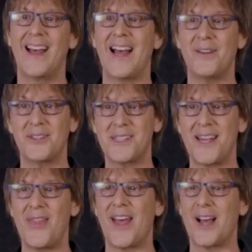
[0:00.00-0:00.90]
Having
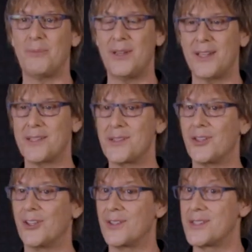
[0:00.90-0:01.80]
said that,
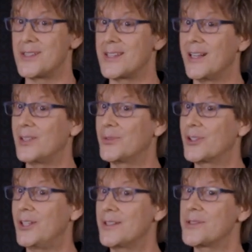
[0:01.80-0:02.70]
PSSR is designed for
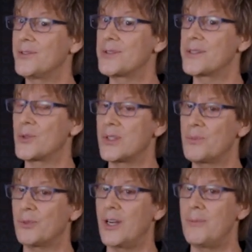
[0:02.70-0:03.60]
consoles, so its
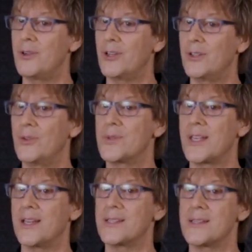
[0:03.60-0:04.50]
primary use
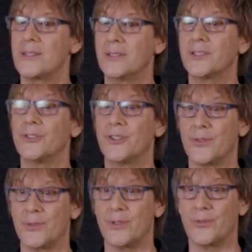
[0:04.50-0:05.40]
case is a little
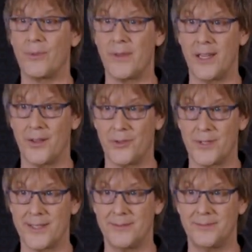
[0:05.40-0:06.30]
different from the others.